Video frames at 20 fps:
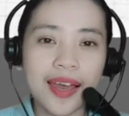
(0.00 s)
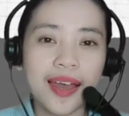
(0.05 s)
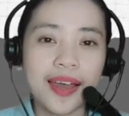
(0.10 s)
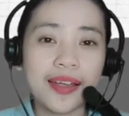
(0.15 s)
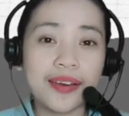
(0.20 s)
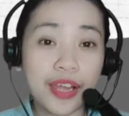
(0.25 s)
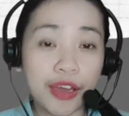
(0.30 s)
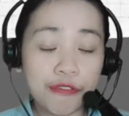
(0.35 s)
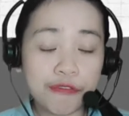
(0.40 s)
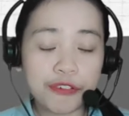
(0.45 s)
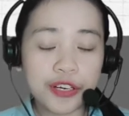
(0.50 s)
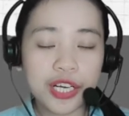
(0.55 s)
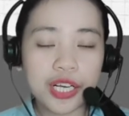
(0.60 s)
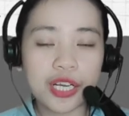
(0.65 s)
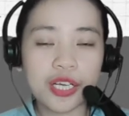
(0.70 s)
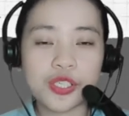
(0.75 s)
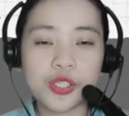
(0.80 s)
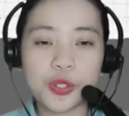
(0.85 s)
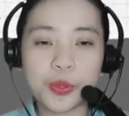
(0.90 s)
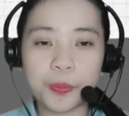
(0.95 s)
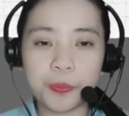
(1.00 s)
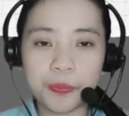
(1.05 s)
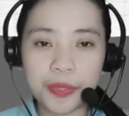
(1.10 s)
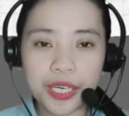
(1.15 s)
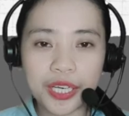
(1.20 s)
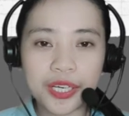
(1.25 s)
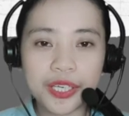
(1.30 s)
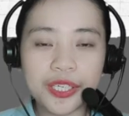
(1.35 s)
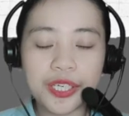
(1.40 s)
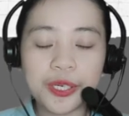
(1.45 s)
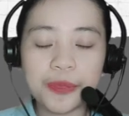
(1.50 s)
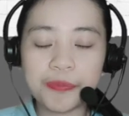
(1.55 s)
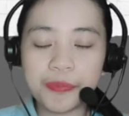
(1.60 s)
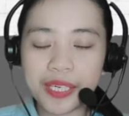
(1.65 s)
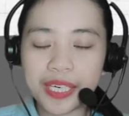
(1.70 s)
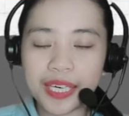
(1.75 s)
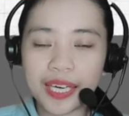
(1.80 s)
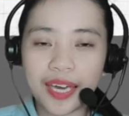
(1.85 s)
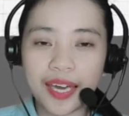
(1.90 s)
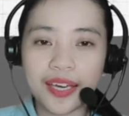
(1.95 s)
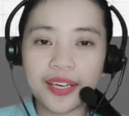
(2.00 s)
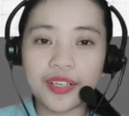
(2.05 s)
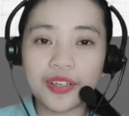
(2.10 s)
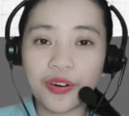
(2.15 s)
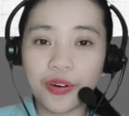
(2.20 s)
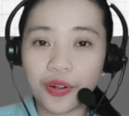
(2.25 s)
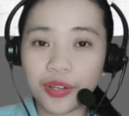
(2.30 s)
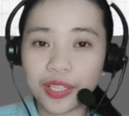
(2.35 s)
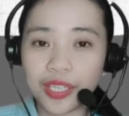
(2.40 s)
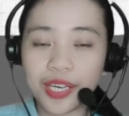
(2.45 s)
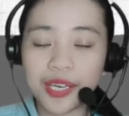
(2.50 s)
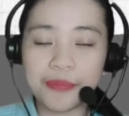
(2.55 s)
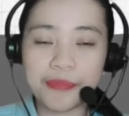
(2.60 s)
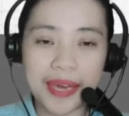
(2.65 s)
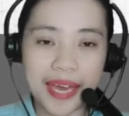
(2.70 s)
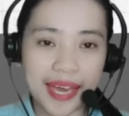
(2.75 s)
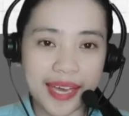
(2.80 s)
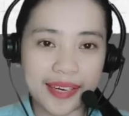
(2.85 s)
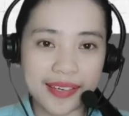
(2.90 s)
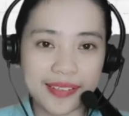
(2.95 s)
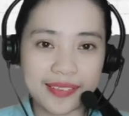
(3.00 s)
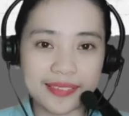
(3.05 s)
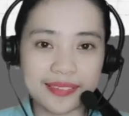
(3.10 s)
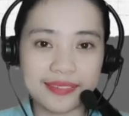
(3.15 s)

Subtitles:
never a superior being calling man.